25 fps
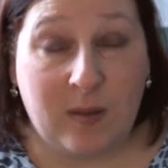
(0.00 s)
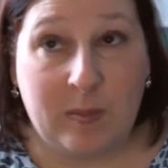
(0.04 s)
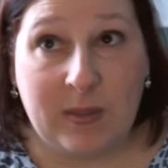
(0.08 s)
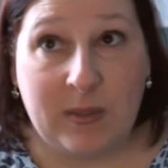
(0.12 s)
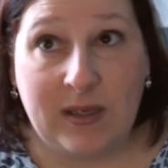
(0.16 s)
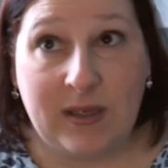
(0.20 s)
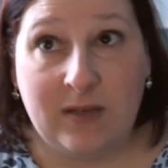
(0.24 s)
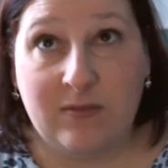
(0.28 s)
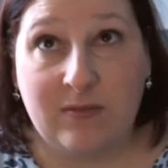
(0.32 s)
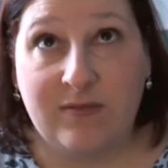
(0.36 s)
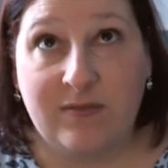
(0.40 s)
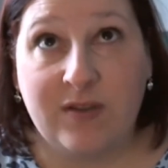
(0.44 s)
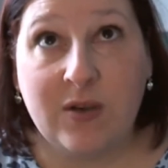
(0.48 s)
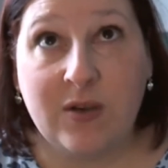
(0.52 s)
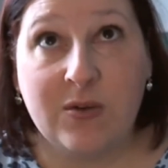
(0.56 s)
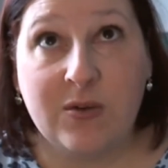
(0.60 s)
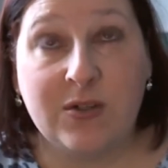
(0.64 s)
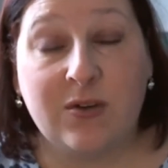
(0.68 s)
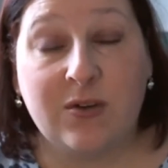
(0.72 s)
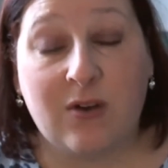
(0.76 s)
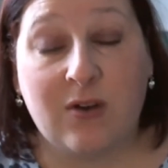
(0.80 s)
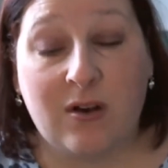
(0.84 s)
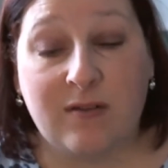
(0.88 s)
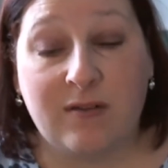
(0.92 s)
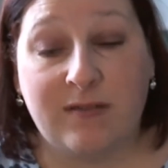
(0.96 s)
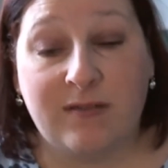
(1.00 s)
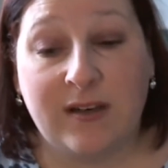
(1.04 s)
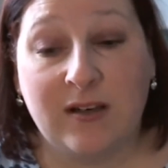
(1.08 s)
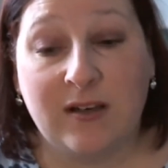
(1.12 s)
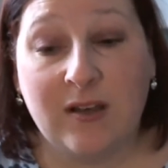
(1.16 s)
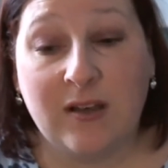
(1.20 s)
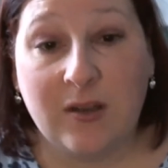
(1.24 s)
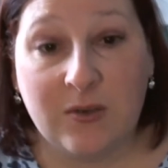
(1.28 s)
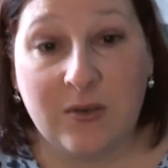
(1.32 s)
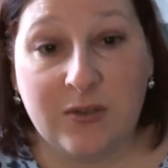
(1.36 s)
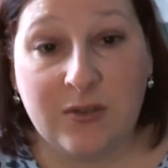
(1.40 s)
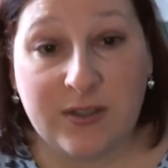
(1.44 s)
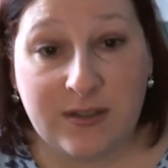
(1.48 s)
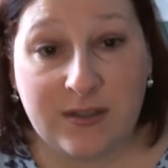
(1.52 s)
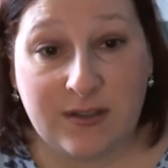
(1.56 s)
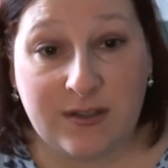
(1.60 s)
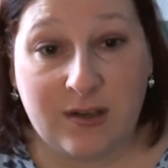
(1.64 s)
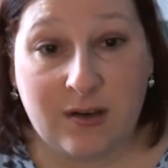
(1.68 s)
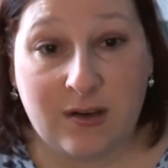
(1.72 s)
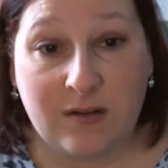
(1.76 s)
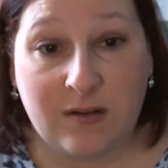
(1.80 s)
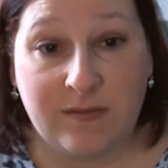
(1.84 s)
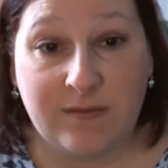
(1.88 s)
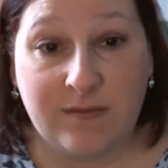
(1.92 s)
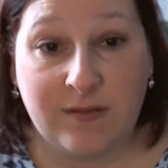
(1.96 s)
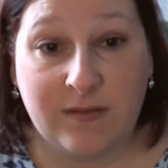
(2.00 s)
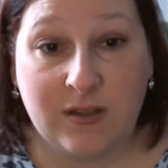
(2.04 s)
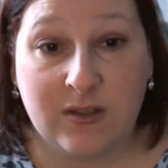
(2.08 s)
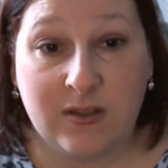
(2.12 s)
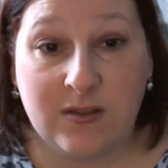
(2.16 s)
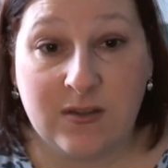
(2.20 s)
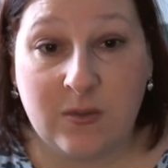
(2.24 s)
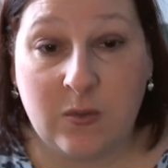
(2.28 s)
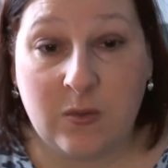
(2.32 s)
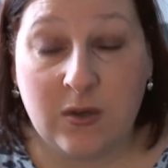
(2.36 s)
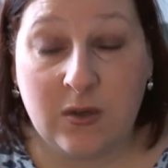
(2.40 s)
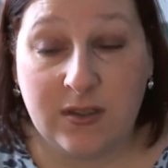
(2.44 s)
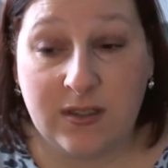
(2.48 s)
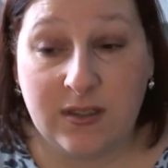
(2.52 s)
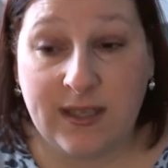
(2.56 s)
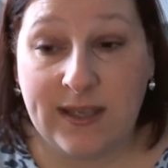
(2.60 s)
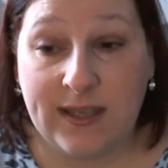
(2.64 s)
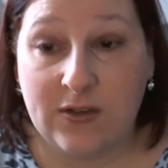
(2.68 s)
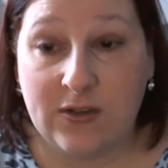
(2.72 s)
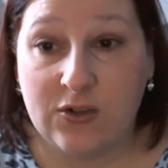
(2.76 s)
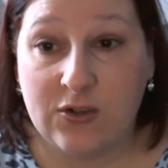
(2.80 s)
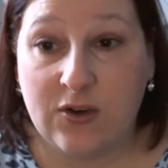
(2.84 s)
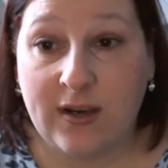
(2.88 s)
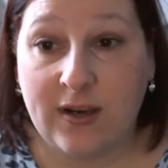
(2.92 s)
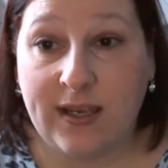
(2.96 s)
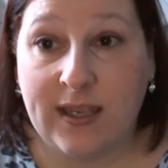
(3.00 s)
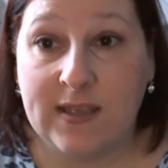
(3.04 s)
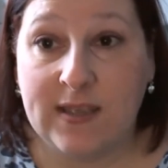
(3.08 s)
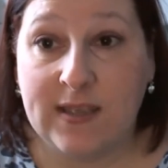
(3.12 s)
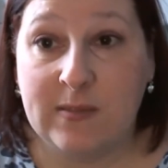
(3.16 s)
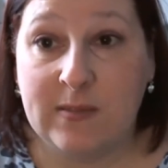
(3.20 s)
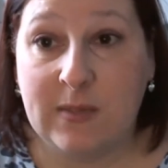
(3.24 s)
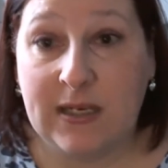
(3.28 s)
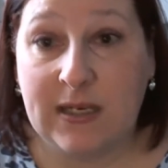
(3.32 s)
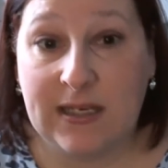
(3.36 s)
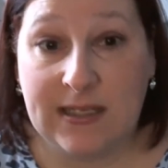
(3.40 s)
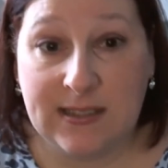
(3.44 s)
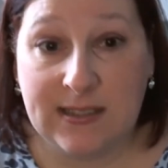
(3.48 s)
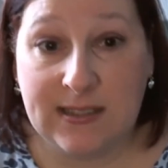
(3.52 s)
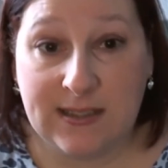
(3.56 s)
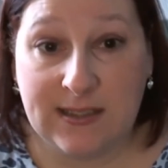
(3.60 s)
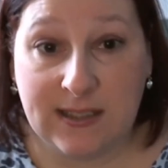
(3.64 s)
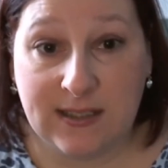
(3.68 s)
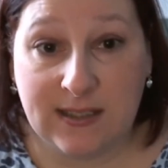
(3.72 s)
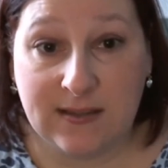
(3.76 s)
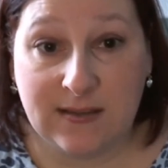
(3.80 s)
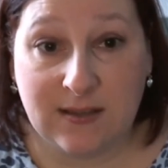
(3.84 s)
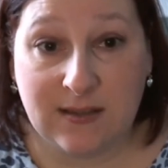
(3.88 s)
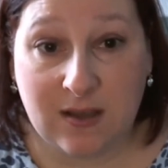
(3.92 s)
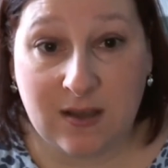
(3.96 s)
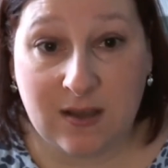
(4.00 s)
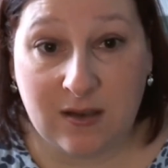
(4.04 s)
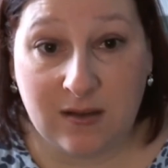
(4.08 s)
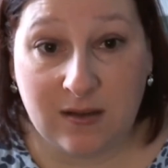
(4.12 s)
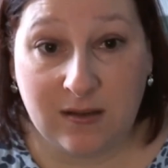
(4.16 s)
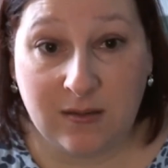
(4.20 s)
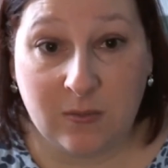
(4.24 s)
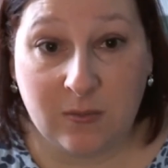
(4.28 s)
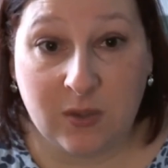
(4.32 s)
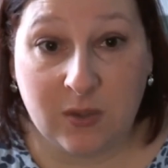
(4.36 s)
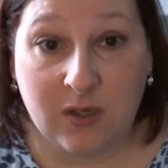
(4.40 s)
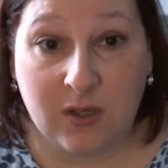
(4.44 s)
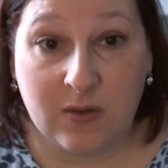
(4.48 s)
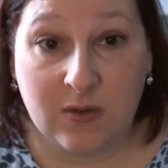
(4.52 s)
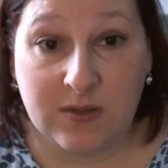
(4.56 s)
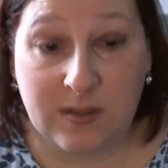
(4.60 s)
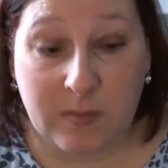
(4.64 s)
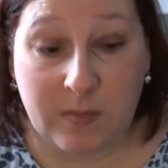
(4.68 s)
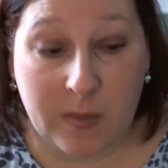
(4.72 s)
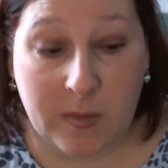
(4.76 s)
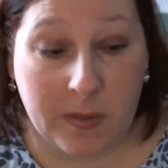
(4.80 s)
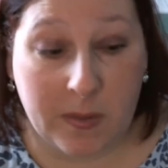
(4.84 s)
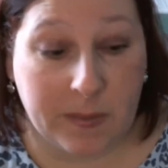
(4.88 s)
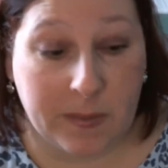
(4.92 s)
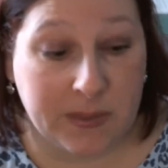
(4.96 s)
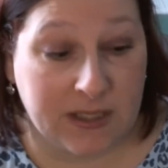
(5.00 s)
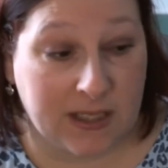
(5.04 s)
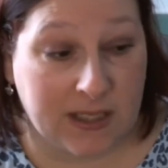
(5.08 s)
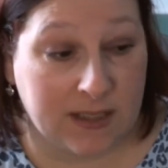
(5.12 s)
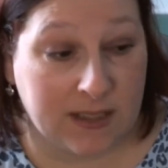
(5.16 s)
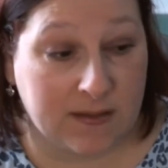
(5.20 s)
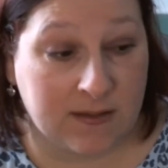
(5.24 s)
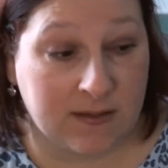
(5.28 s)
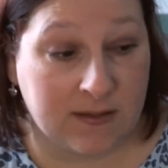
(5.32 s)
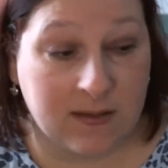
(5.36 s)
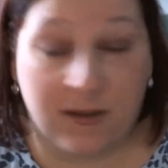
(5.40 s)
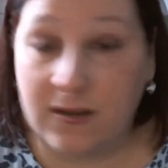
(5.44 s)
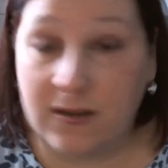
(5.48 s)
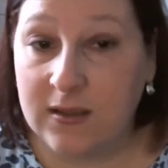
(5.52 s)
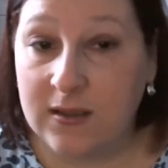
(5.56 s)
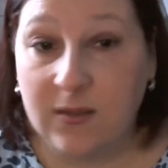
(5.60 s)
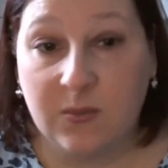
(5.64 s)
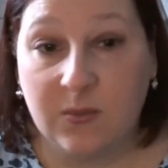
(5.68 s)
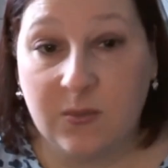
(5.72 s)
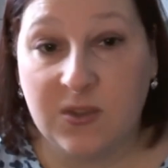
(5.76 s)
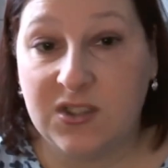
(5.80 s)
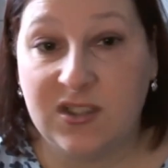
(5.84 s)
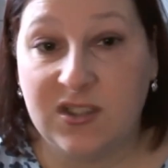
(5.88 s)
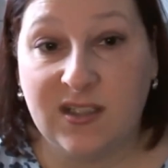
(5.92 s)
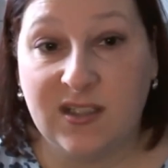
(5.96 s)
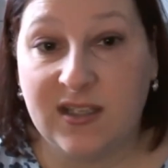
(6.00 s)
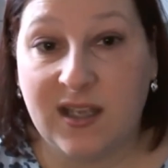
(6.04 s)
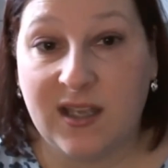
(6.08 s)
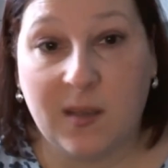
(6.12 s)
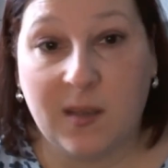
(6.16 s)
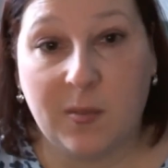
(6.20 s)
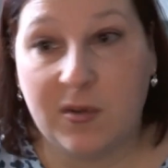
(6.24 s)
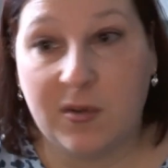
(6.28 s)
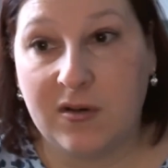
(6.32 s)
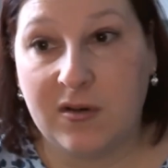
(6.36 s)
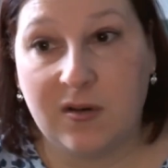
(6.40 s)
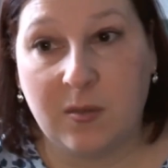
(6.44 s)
been photographing loads of stuff because I wanted to try and get as many listings done when I was at my mum and dad's, which didn't happen.